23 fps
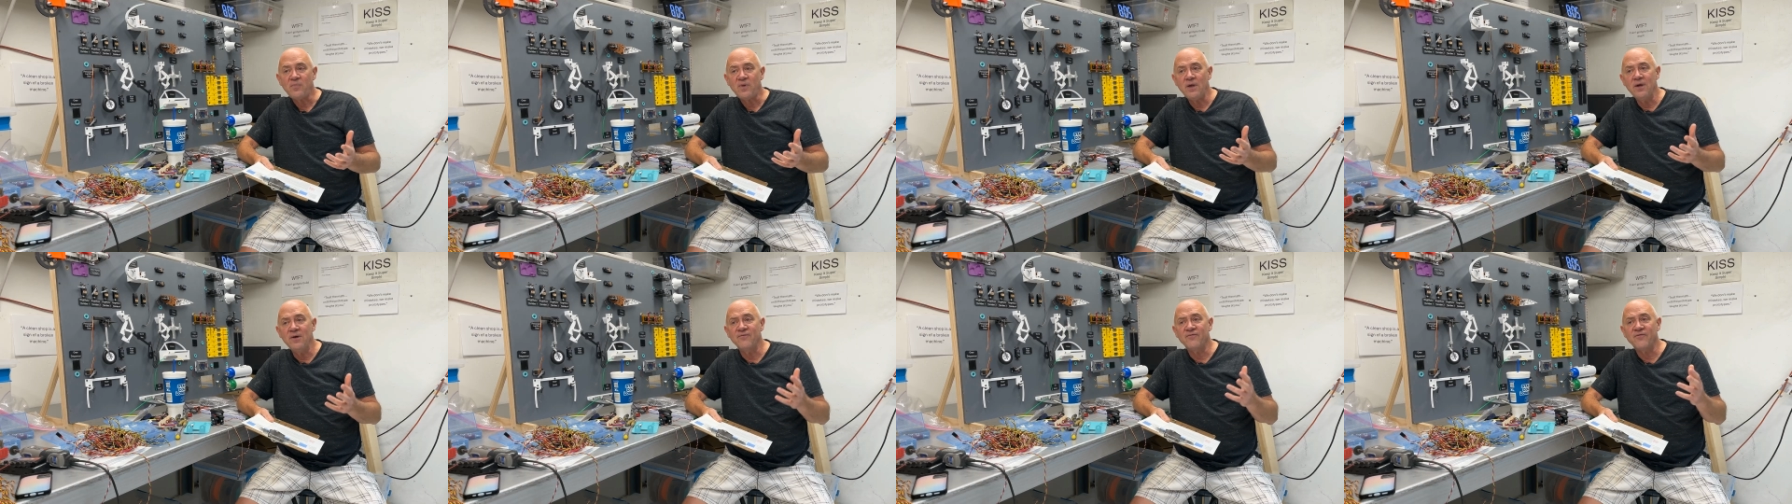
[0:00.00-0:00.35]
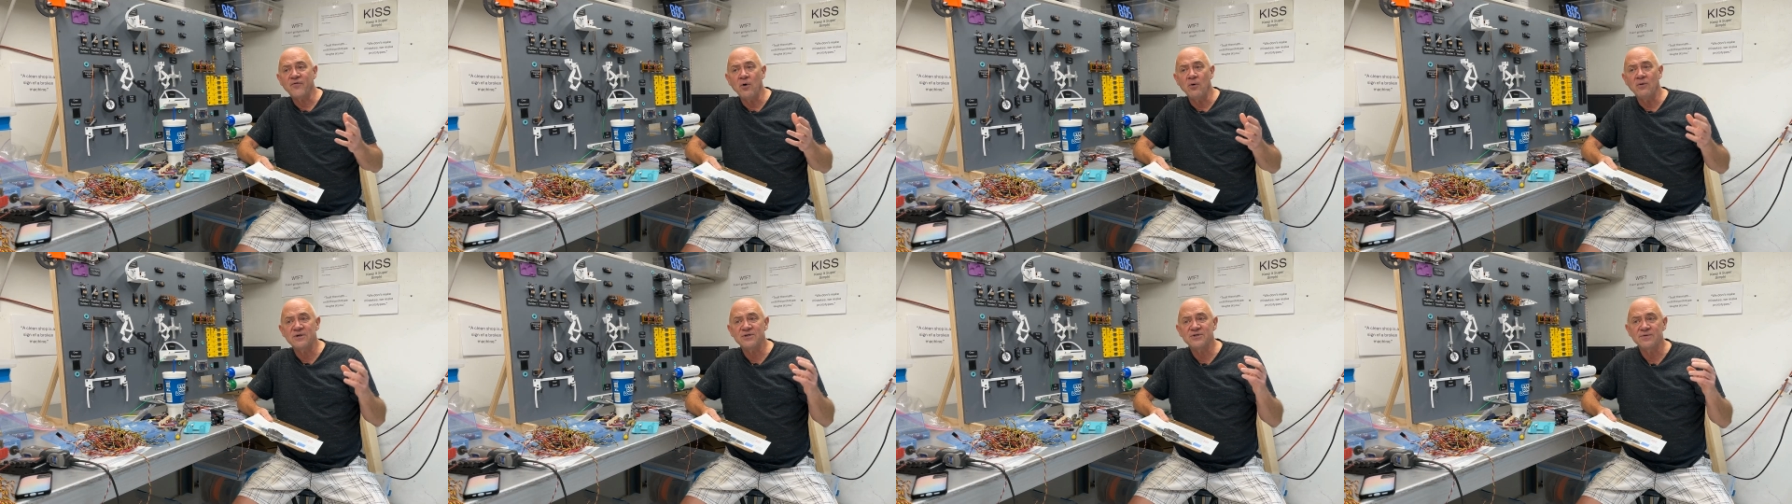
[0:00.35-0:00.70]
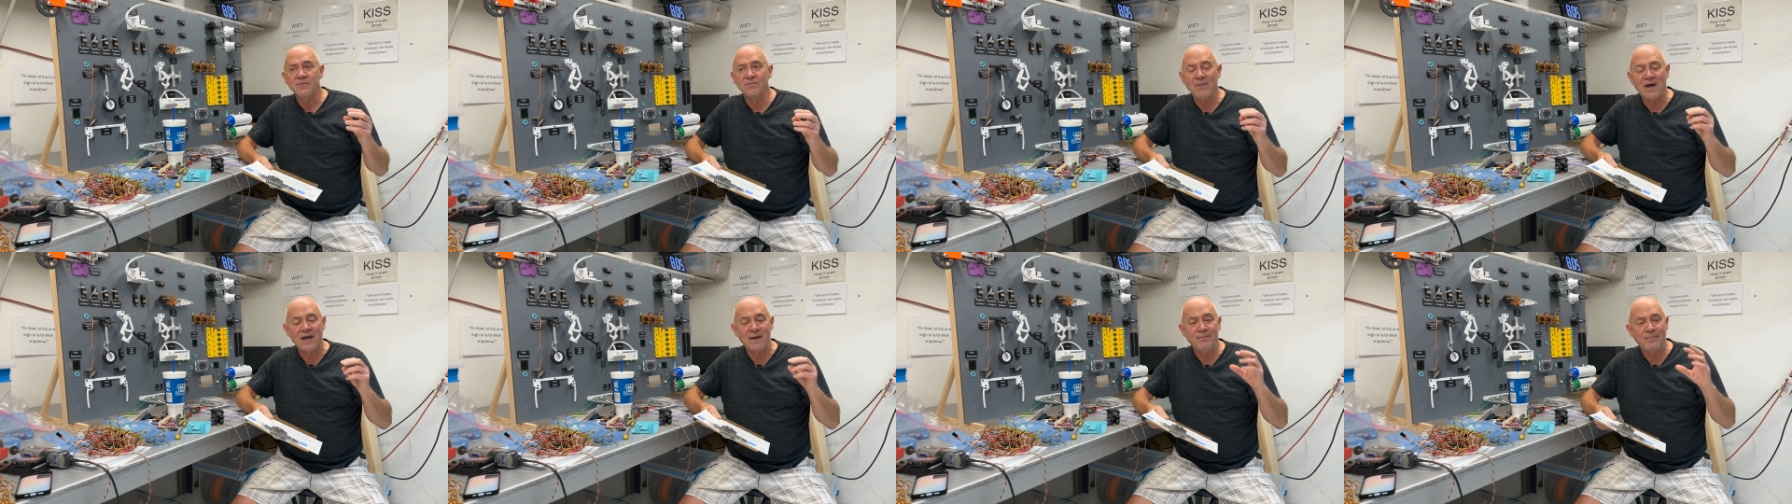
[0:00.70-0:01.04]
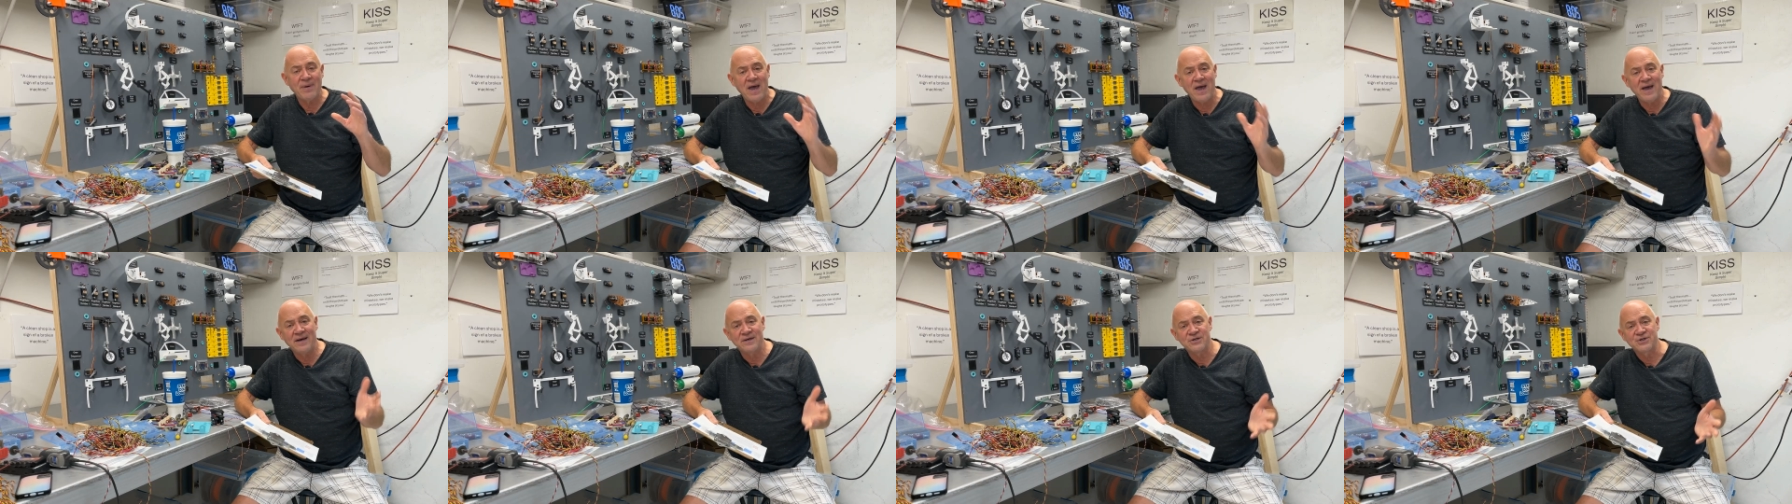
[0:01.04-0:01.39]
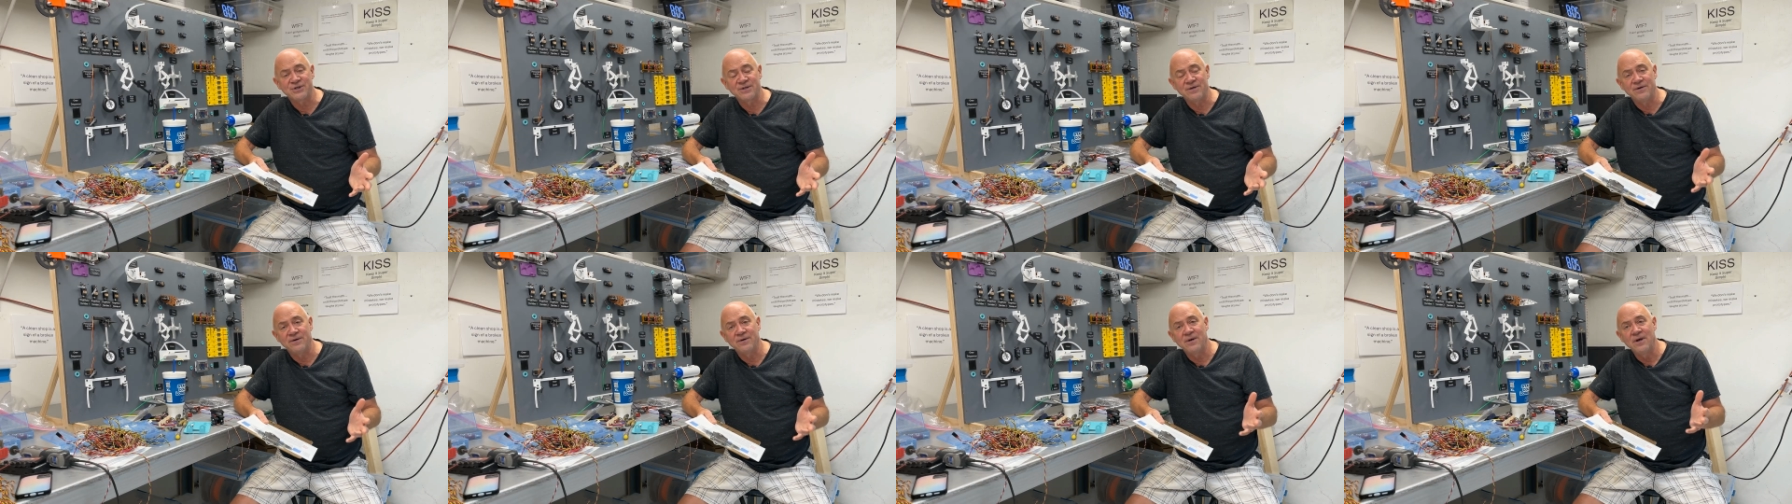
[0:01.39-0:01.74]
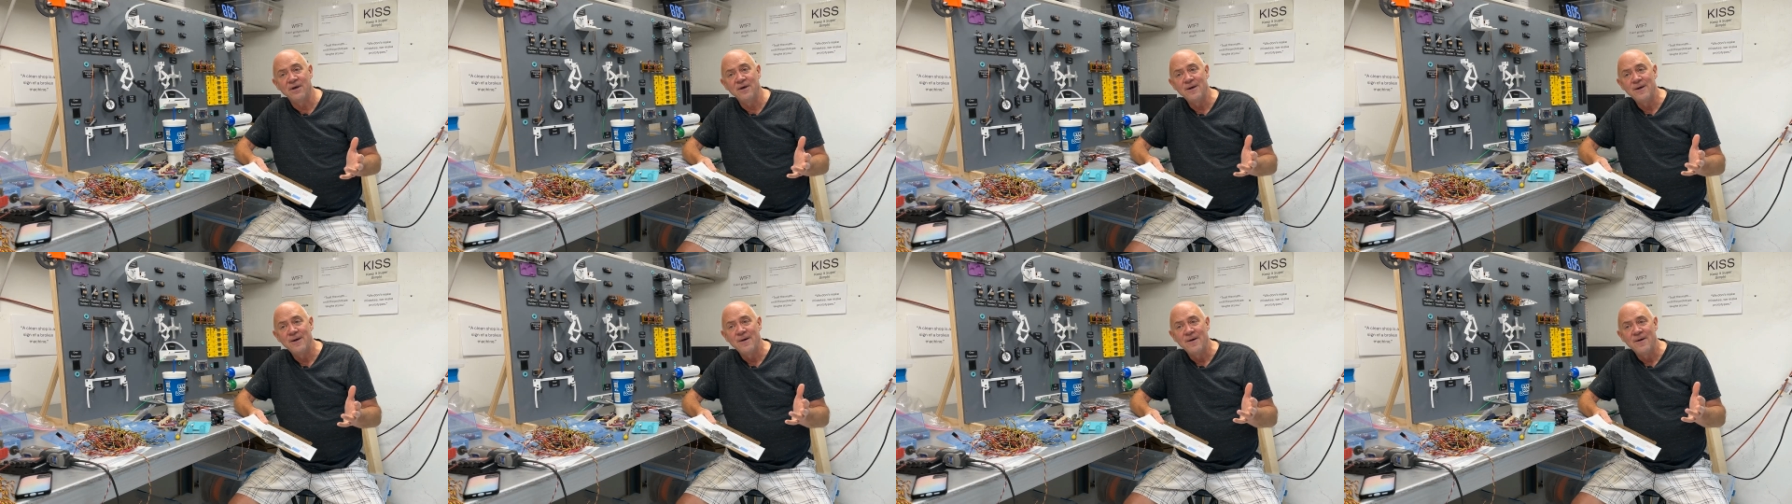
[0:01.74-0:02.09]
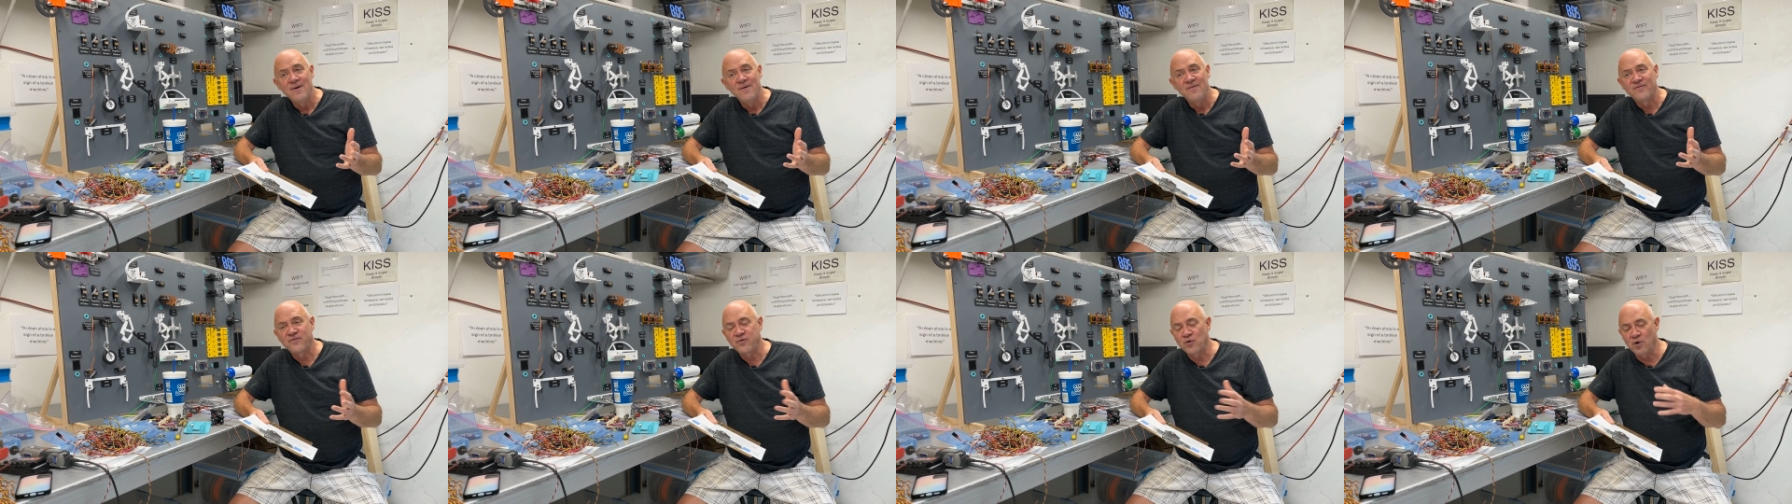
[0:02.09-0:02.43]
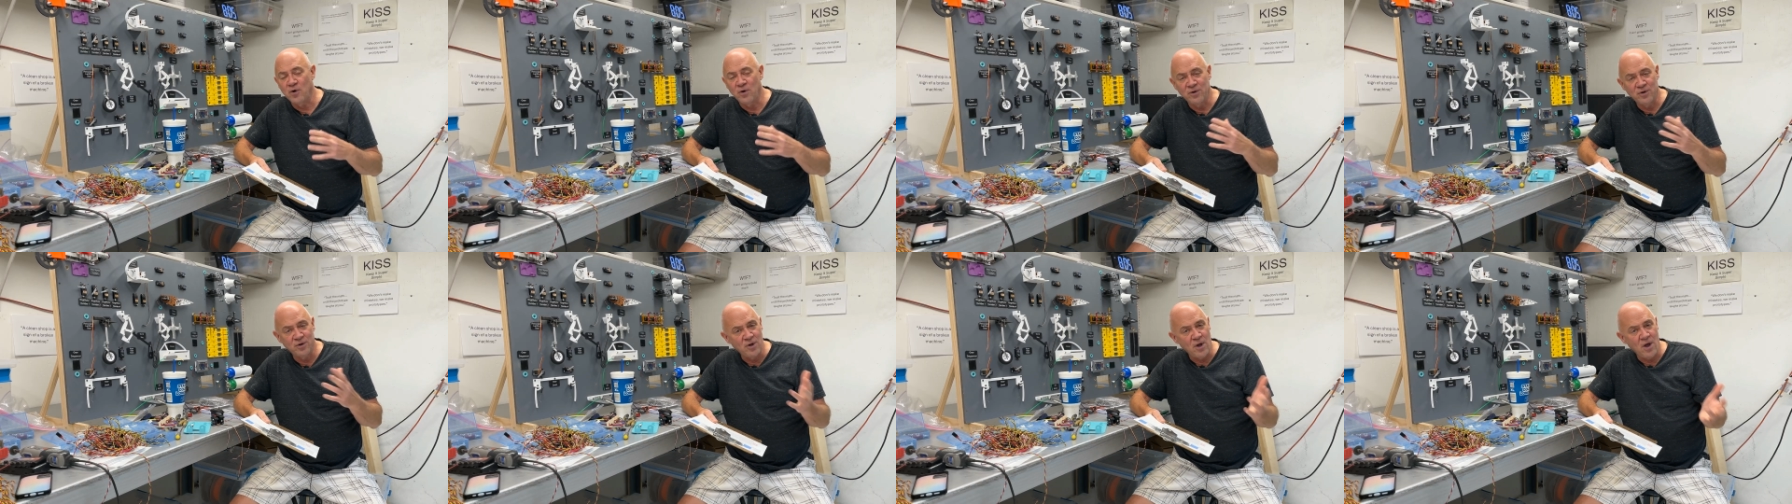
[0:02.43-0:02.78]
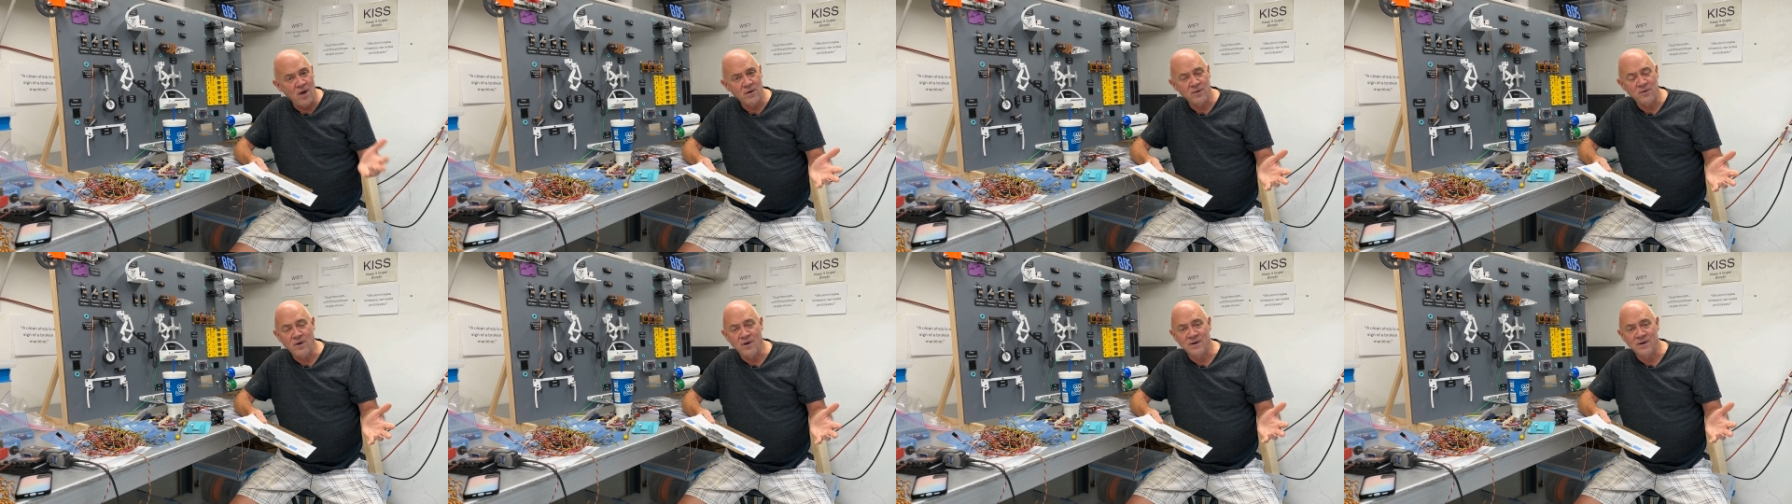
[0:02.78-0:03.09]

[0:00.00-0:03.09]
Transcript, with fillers: And folks, my passion for a long,